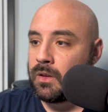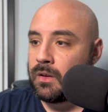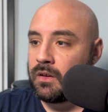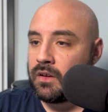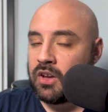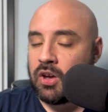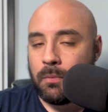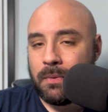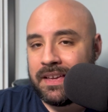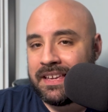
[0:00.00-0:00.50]

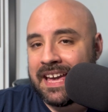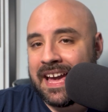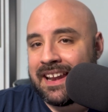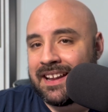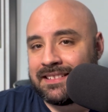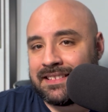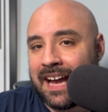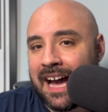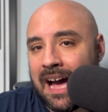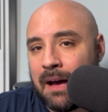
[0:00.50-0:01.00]
Could we get a
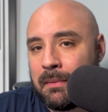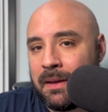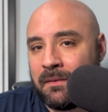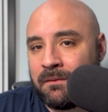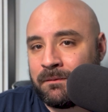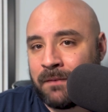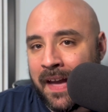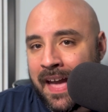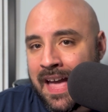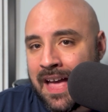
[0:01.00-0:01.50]
Tommy
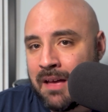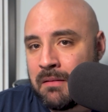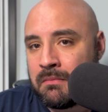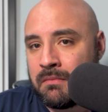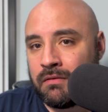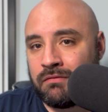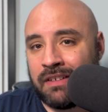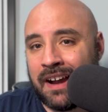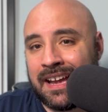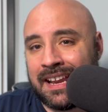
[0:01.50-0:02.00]

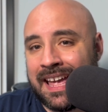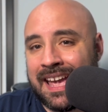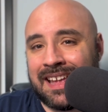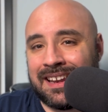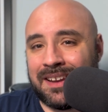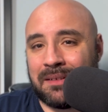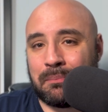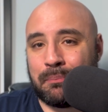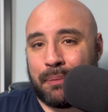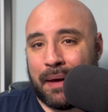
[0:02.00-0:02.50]
Pham
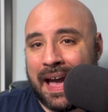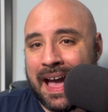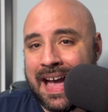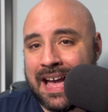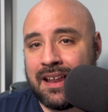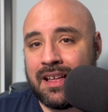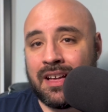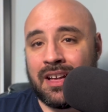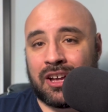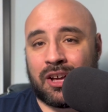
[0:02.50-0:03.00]
right-handed
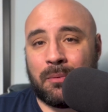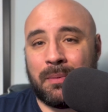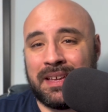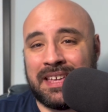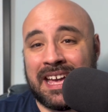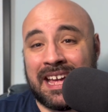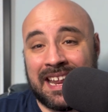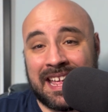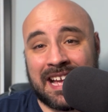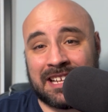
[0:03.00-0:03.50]
bat? Could we
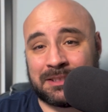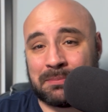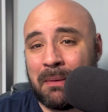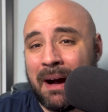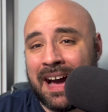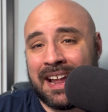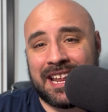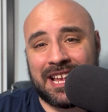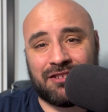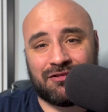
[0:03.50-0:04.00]
get a
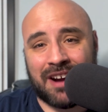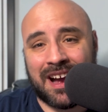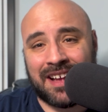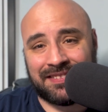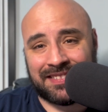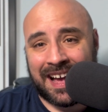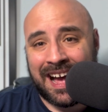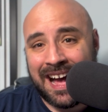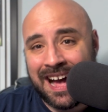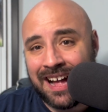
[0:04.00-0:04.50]
Yasmani
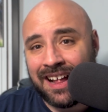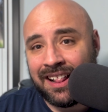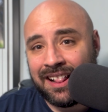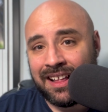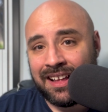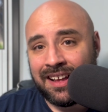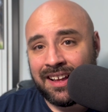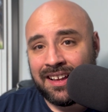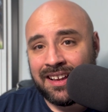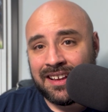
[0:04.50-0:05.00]
Grandal?
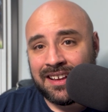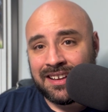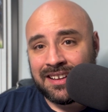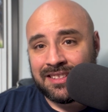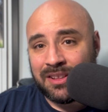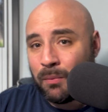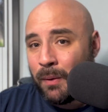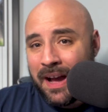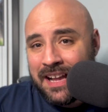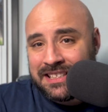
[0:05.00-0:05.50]
The
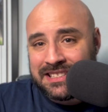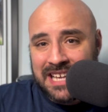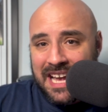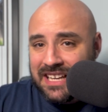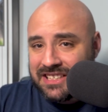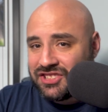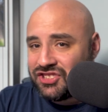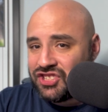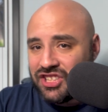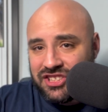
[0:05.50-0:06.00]
White
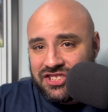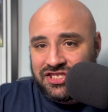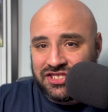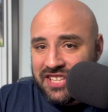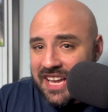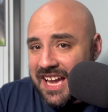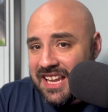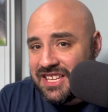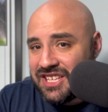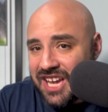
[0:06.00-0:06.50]
Sox just
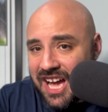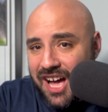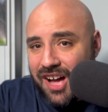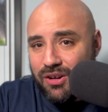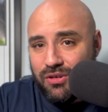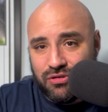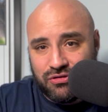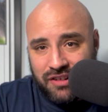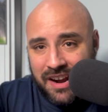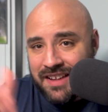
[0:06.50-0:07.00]
said,
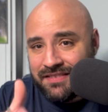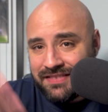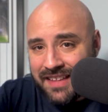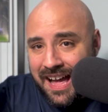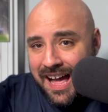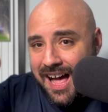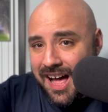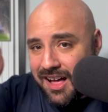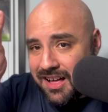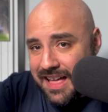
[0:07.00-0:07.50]
yo,
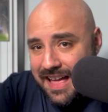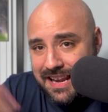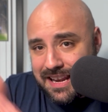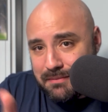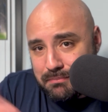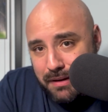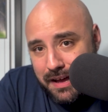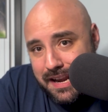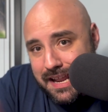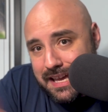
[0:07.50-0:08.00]
Grandal,
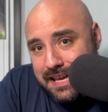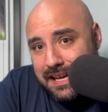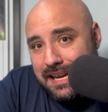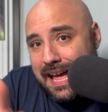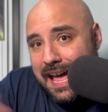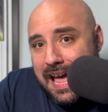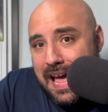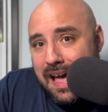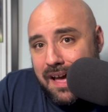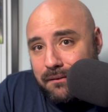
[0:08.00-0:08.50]
anybody can
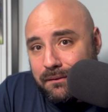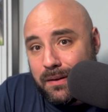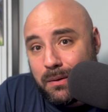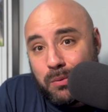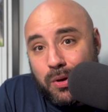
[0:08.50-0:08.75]
have him.